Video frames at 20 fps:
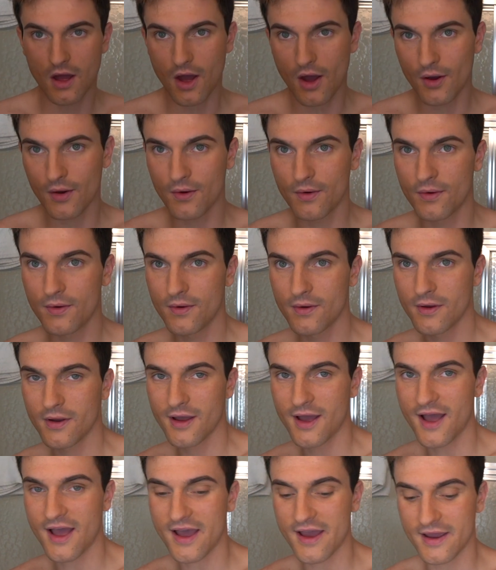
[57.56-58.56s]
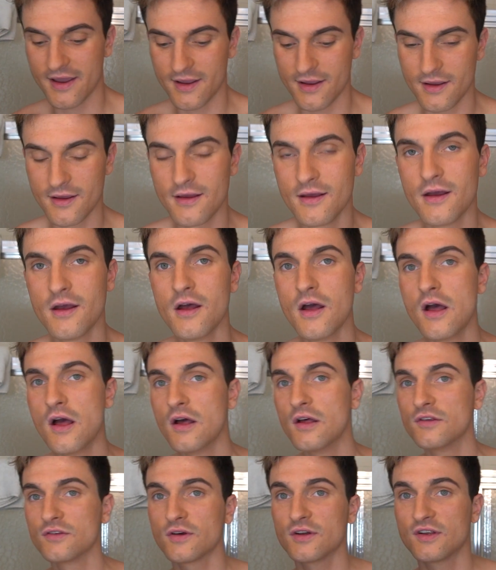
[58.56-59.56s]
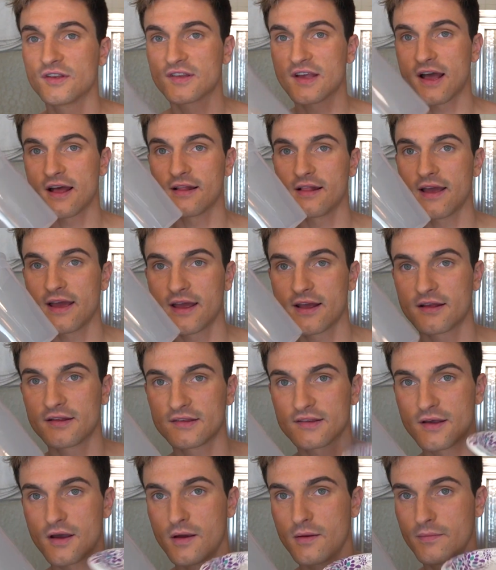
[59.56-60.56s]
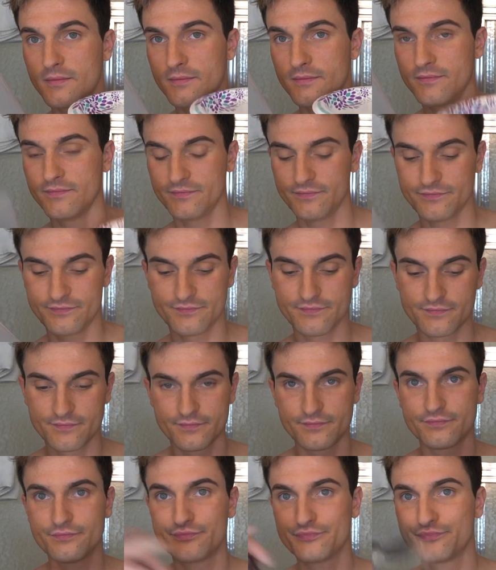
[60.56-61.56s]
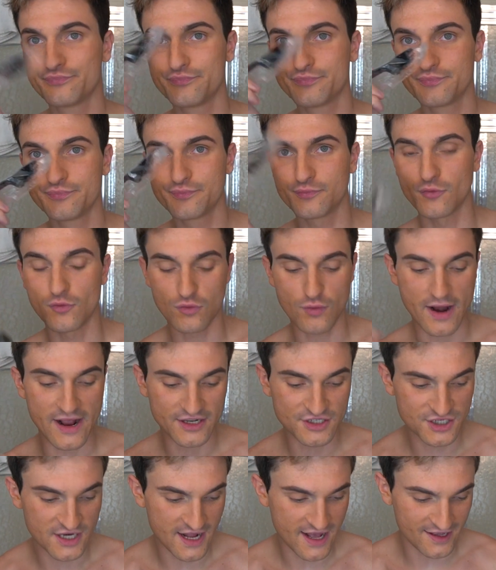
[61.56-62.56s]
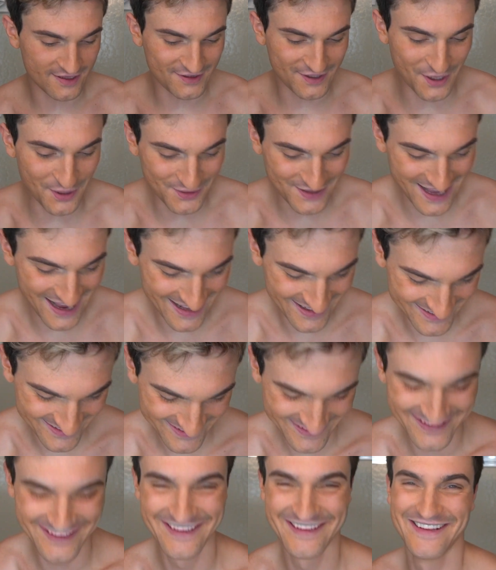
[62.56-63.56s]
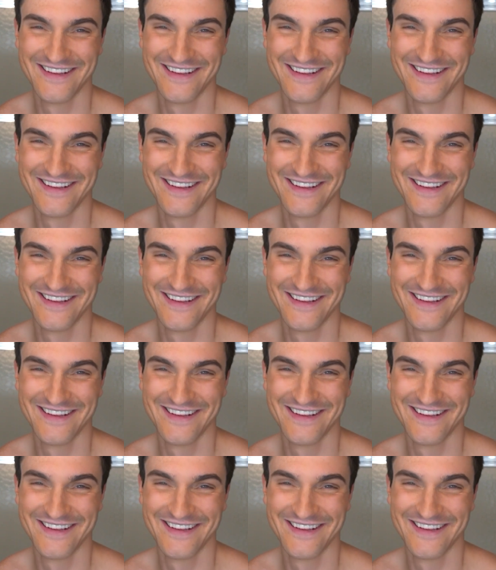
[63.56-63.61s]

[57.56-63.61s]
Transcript: Oh, hi. So I just got like some ratchet ass utensils